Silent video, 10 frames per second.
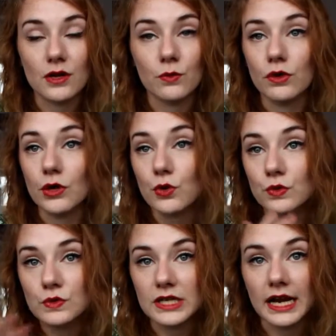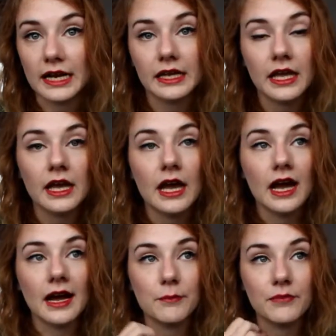I wore it all day
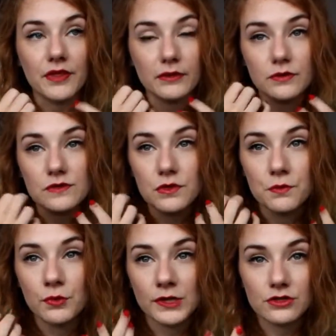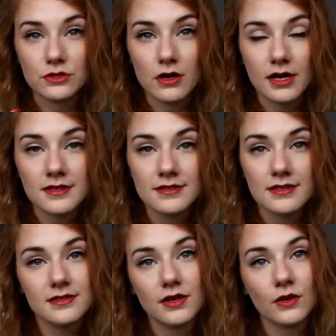and they felt so moisturised
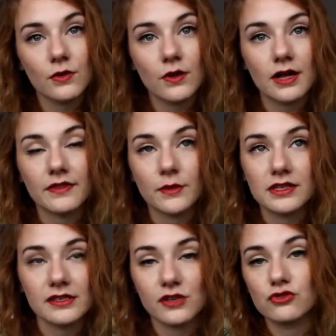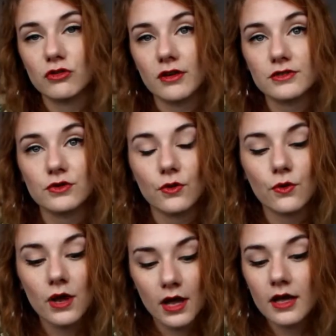still, and they didn't get dry at
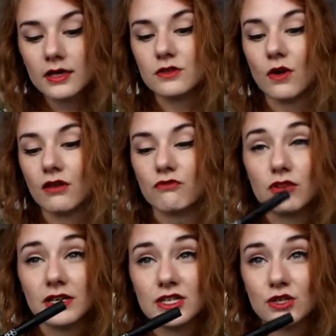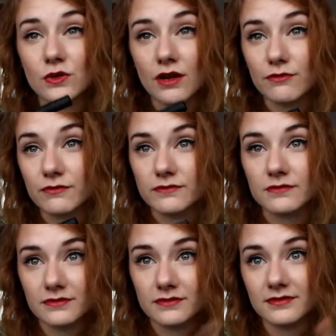all. So I really do love,
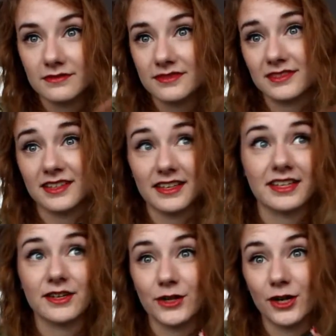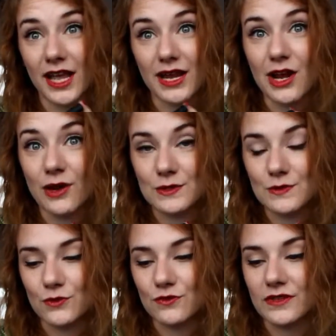I think I'm going to get in loads
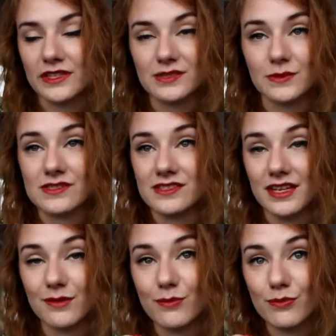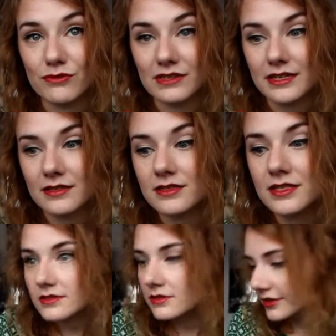more of these because they are brilliant.
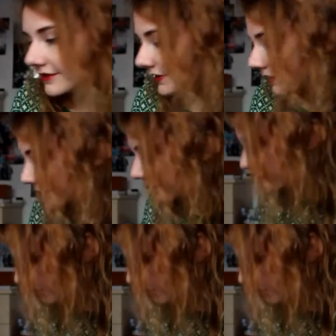Diving again.